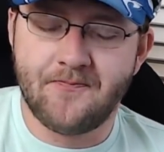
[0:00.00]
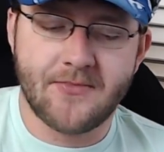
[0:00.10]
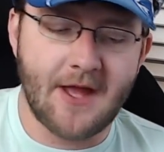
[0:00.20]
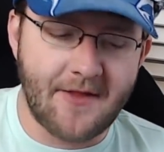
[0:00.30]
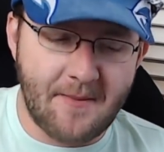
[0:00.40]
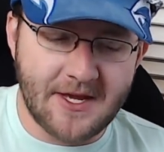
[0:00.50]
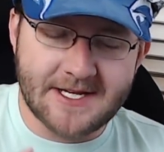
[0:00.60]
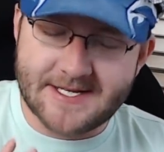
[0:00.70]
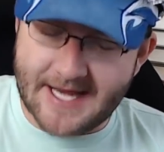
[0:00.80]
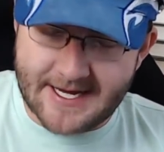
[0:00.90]
Now, that being
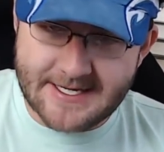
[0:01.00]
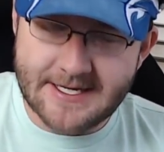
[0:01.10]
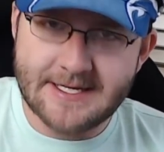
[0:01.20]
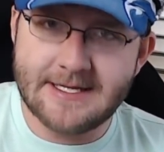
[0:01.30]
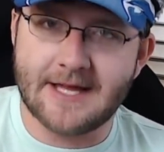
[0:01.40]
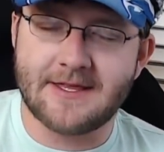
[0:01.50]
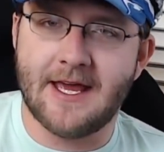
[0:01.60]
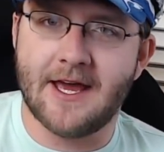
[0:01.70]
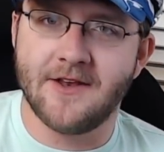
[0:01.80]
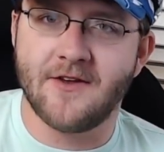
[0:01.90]
said, at
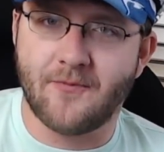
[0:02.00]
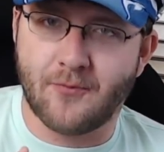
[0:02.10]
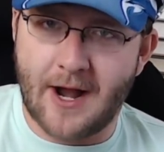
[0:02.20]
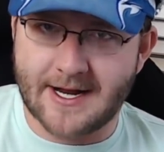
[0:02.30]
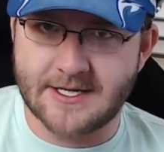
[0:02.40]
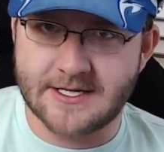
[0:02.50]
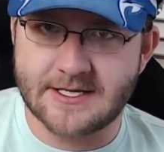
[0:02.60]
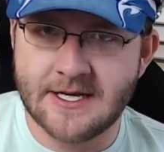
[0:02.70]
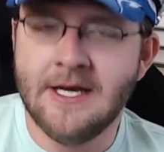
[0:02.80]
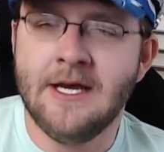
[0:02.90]
the end of practice,